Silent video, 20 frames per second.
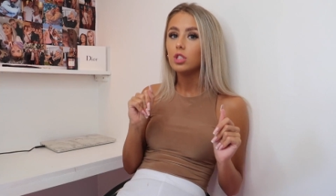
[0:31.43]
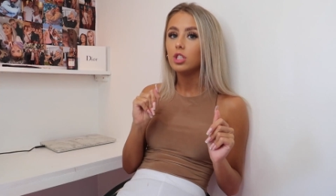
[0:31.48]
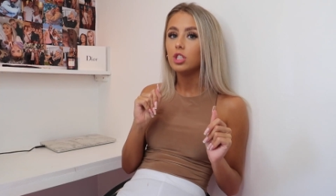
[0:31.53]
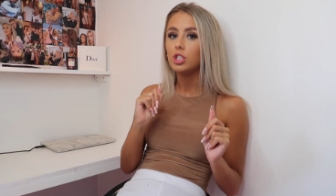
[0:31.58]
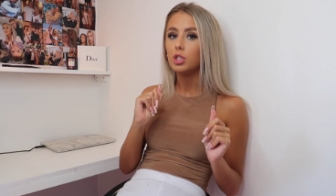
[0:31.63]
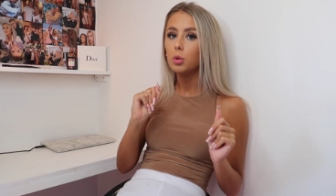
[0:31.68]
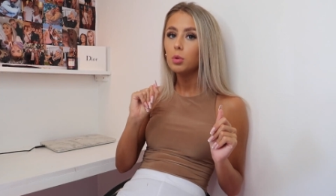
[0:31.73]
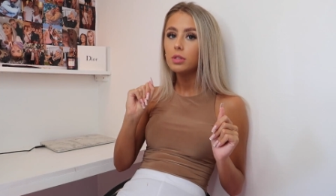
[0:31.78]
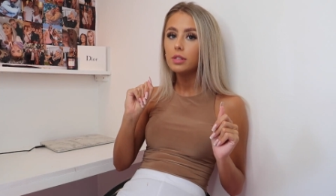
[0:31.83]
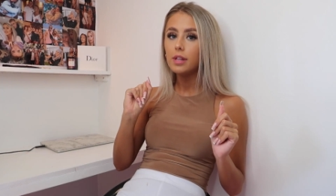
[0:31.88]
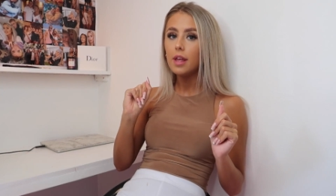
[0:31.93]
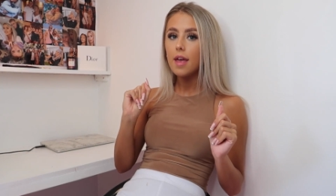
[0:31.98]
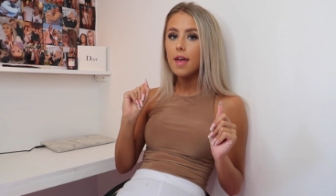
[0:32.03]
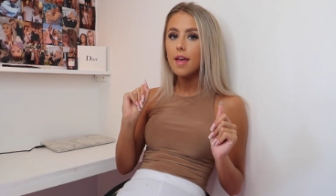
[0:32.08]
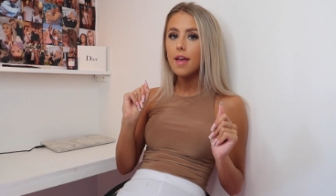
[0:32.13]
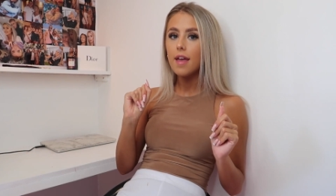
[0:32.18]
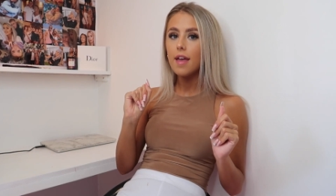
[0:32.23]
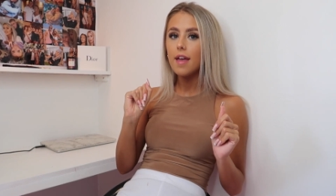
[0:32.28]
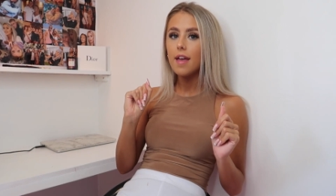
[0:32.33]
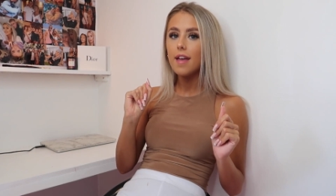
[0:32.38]
juicy.
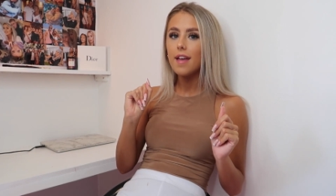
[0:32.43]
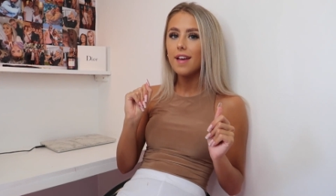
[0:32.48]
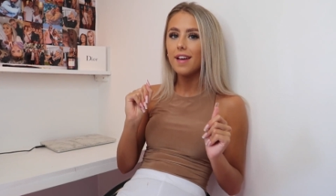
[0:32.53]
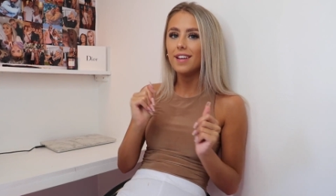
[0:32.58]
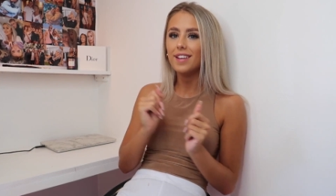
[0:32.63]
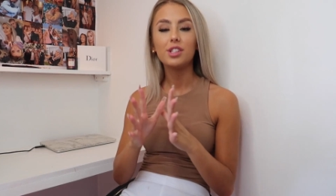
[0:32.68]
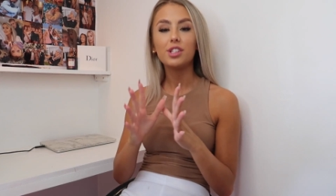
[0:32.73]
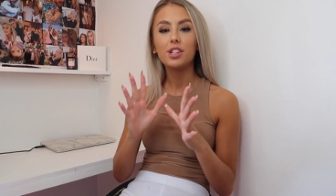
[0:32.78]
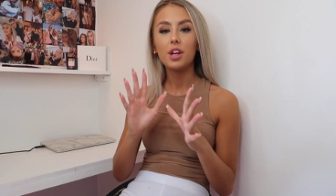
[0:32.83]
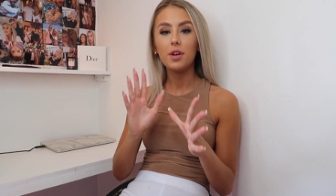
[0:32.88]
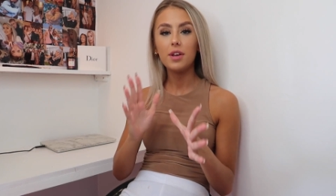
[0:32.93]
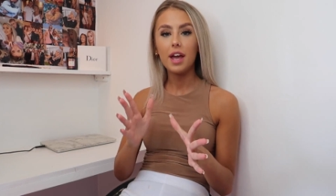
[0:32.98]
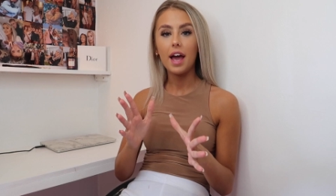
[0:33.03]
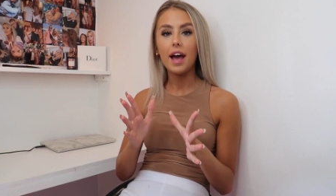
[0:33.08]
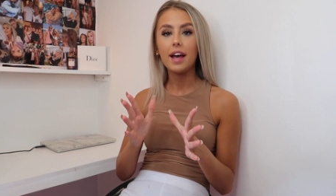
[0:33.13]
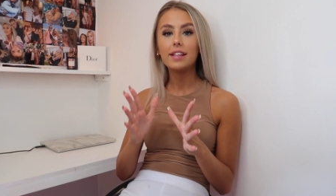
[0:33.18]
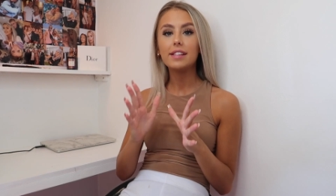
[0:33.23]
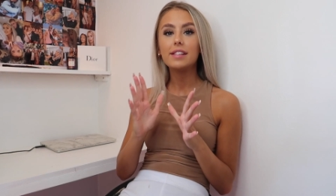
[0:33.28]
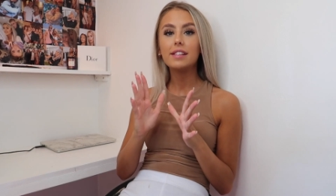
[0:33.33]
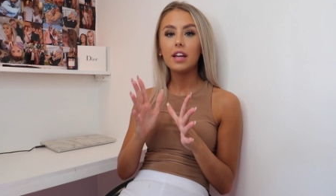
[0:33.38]
So
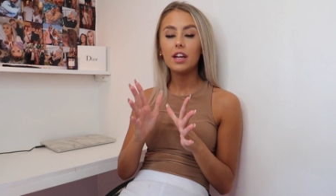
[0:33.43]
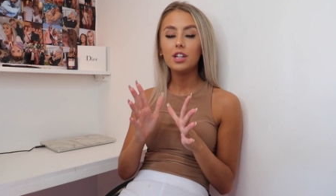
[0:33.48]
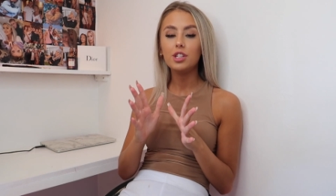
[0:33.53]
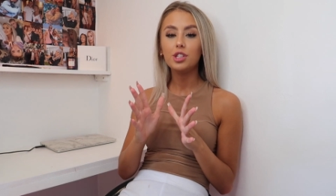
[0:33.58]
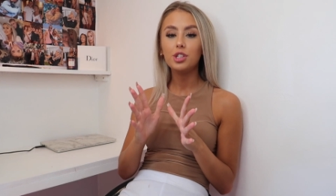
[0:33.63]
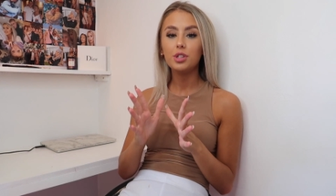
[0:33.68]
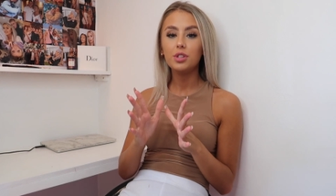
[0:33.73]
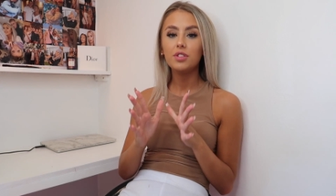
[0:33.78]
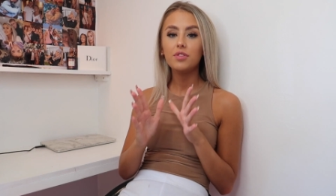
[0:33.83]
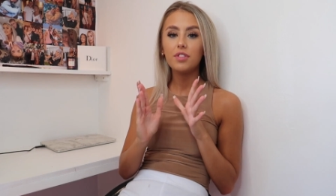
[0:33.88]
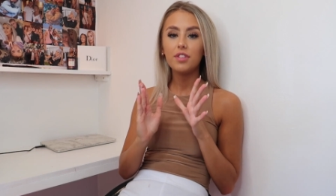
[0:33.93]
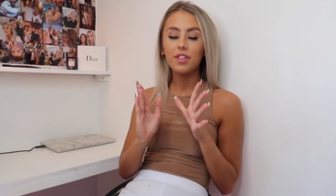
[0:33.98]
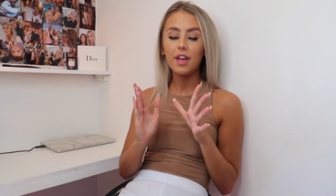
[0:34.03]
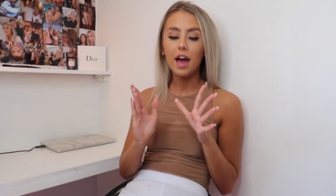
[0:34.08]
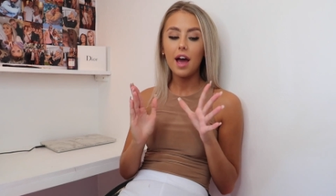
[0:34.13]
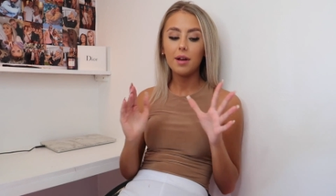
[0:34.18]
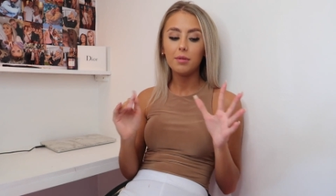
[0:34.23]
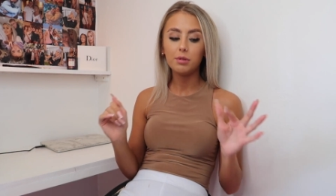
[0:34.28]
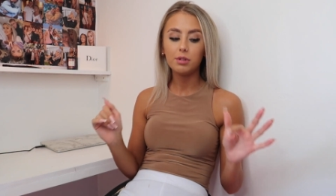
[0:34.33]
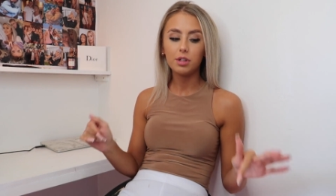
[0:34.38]
yeah, stay tuned for
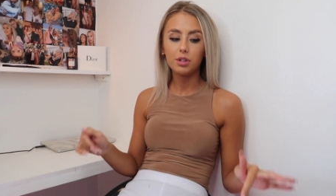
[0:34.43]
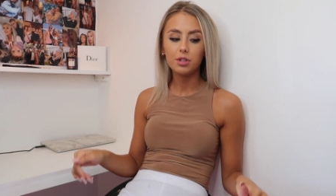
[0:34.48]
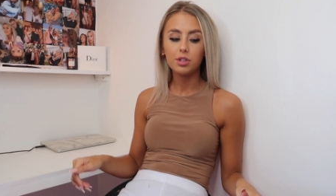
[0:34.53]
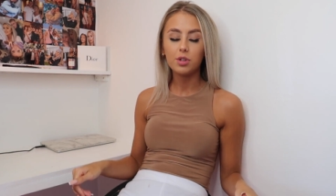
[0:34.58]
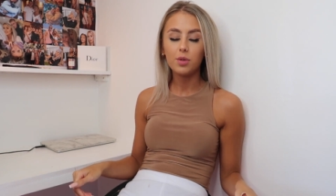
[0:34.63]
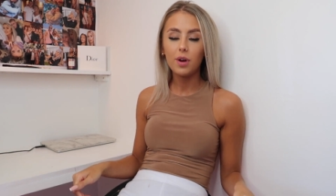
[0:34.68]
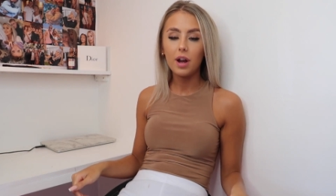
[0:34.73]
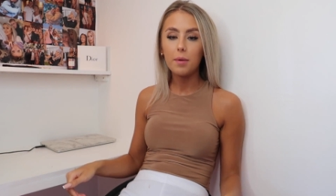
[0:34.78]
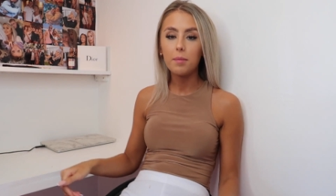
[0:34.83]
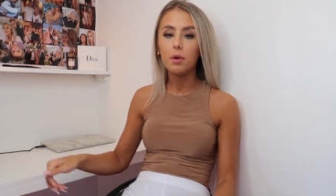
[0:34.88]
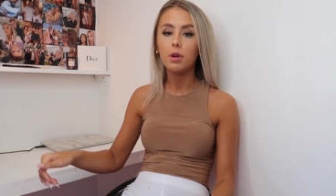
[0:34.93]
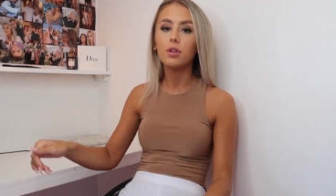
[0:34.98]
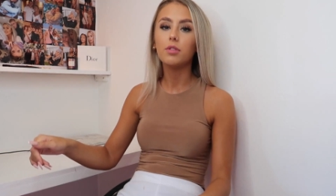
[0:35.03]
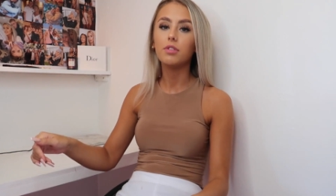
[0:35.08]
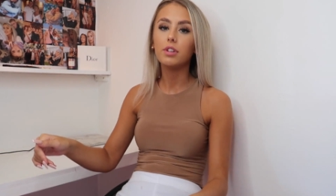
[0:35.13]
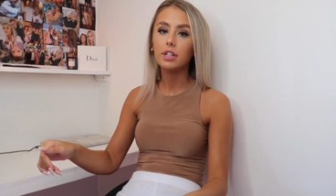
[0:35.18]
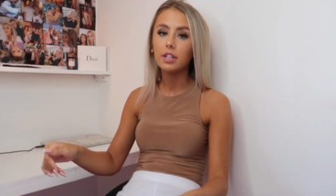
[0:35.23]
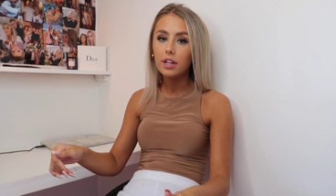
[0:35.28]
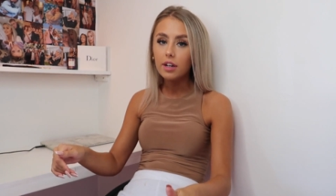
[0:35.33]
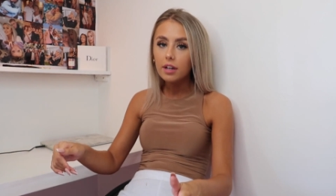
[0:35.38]
that. I'm so sorry, I'm on a
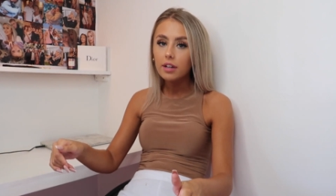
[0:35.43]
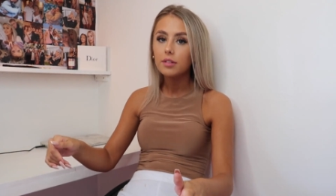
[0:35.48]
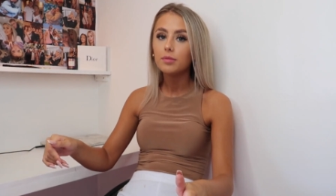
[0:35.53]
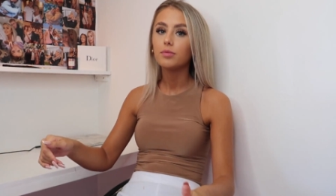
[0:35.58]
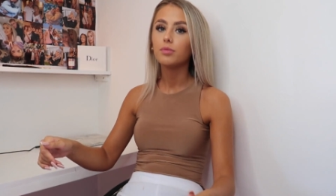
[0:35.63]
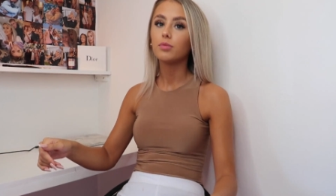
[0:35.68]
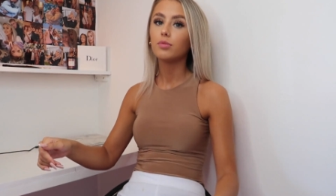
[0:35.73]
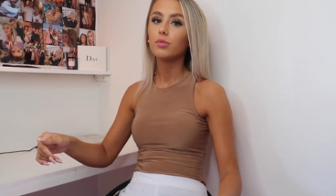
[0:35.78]
really